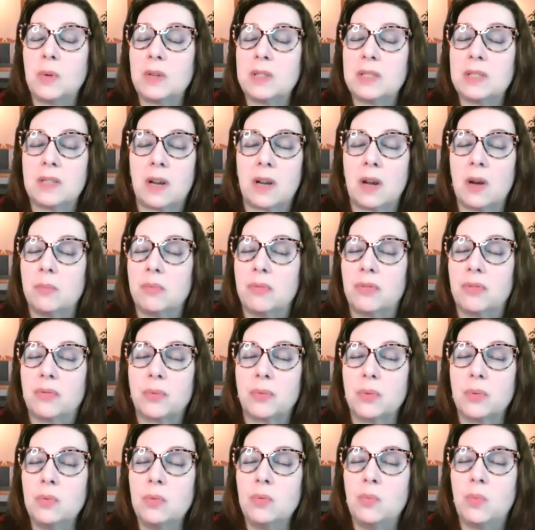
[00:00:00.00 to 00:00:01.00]
wants to come
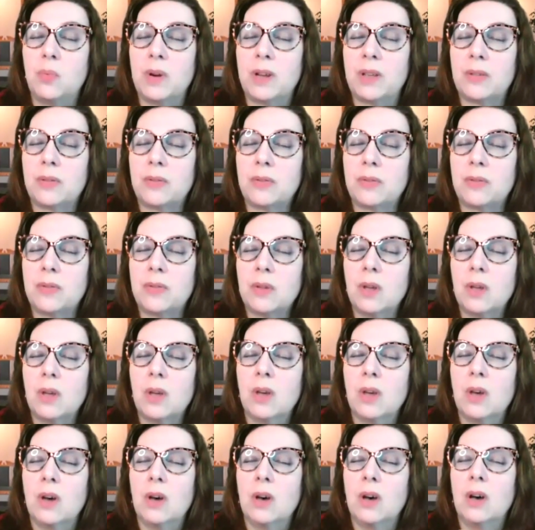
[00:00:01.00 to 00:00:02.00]
through with,
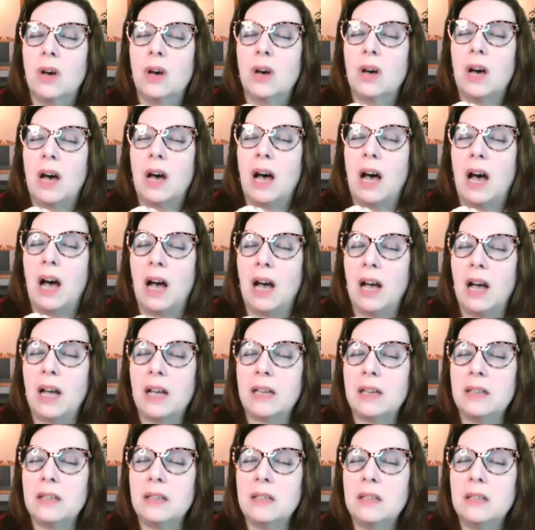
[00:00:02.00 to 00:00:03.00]

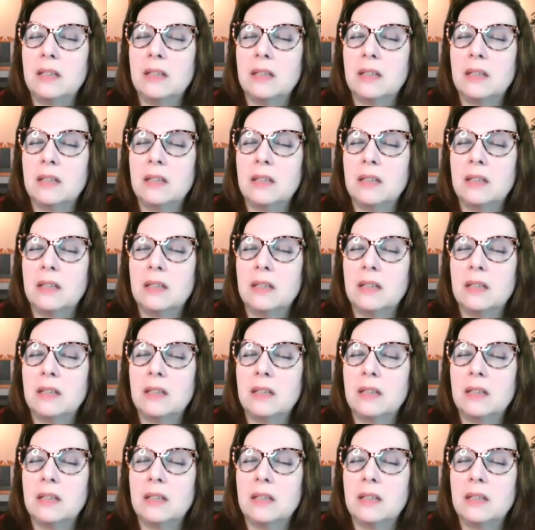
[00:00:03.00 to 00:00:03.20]
I